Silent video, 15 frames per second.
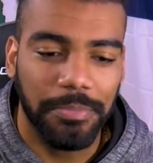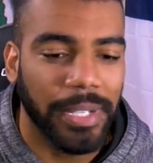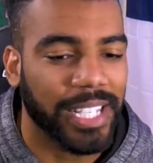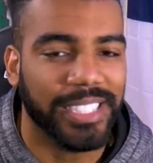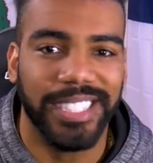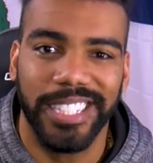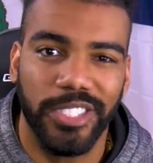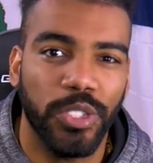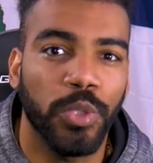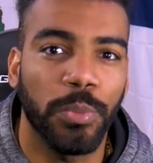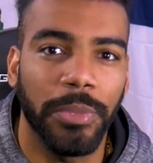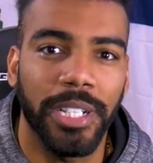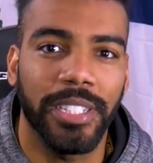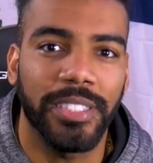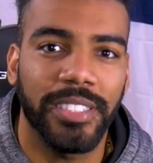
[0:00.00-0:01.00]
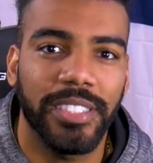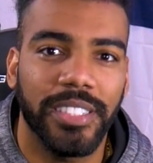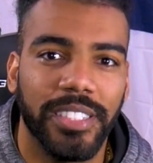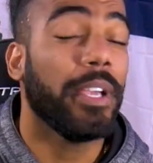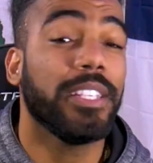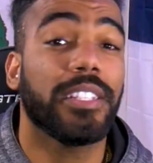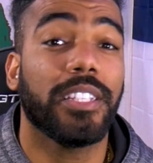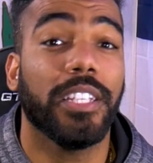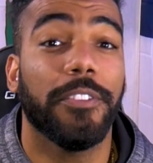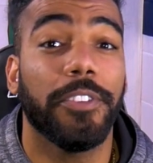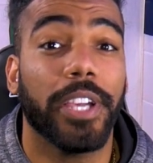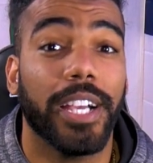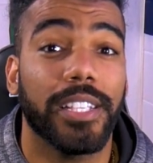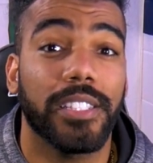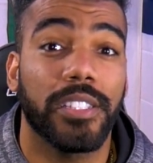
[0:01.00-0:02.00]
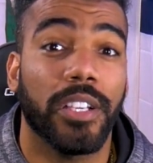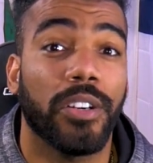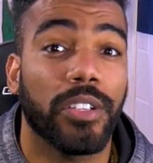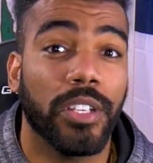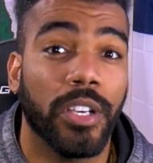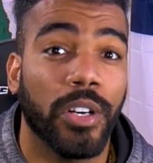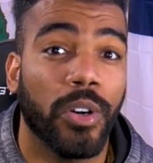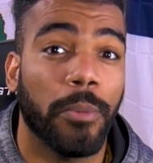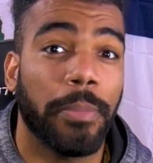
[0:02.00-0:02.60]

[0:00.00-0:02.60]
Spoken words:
past like 2 months. Basically, if you guys don't know,